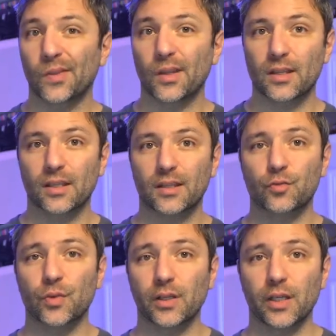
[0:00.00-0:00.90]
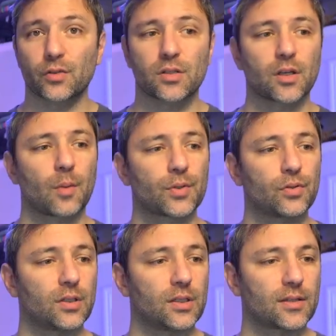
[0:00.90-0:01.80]
I think there's really interesting
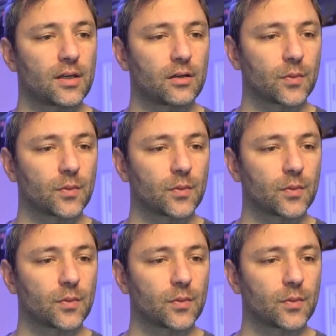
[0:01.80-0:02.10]
opportunities there as